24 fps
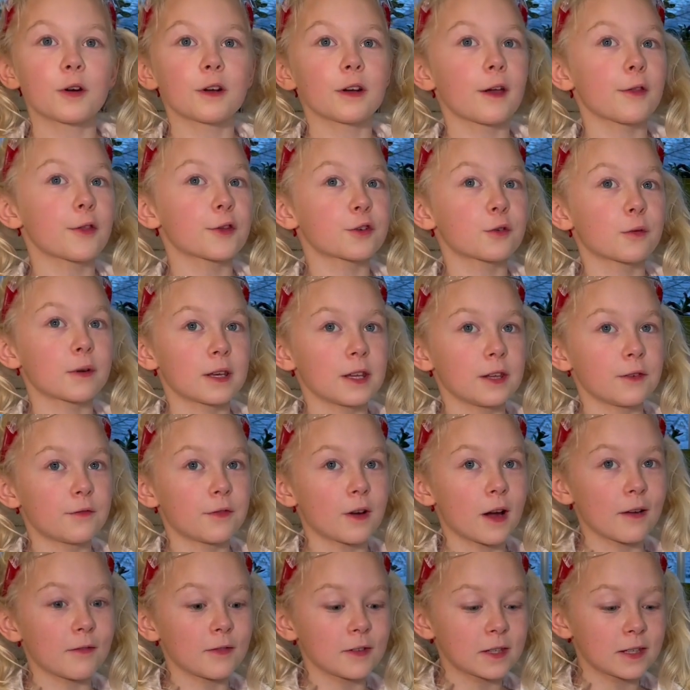another
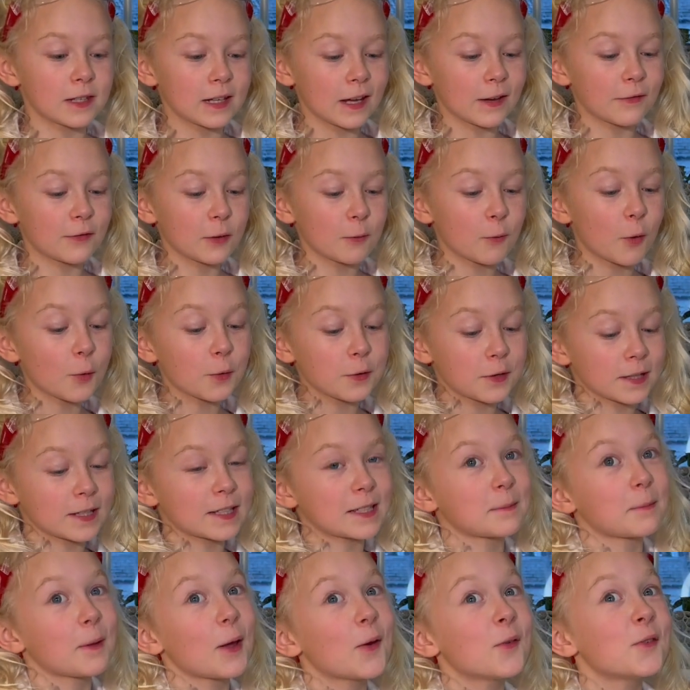25 and see if it won't
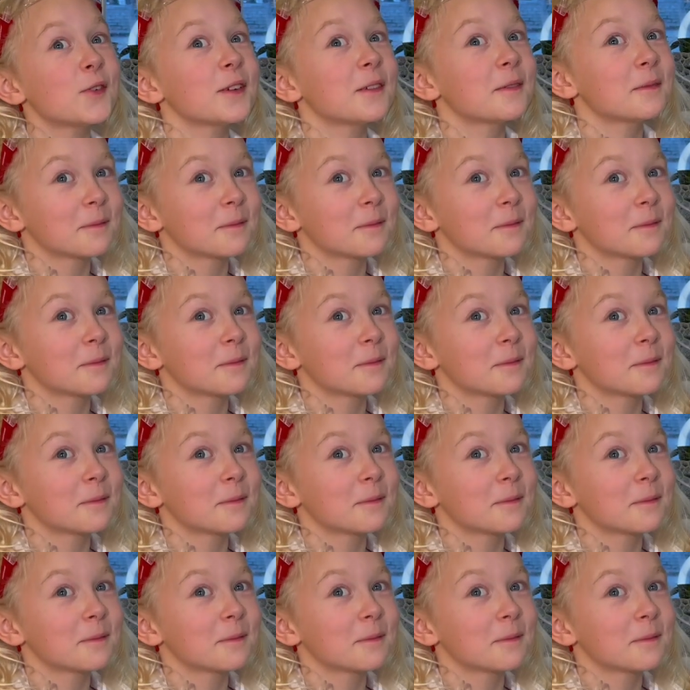explode?